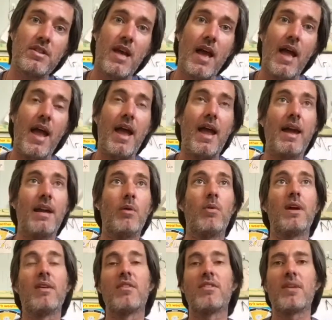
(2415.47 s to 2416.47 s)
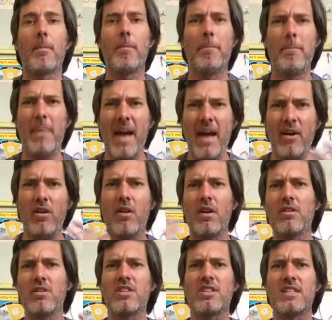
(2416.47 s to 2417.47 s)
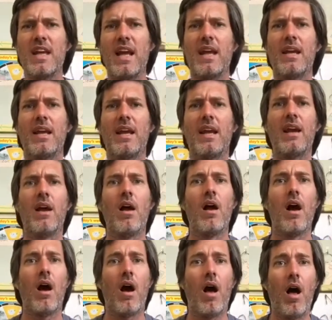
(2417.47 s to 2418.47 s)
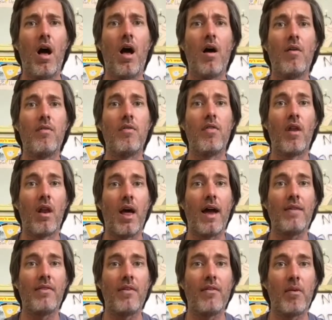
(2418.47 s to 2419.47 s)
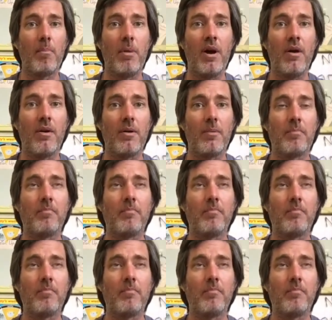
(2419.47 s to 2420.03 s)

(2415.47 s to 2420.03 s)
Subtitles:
and it will give us a better understanding of the life of a bird.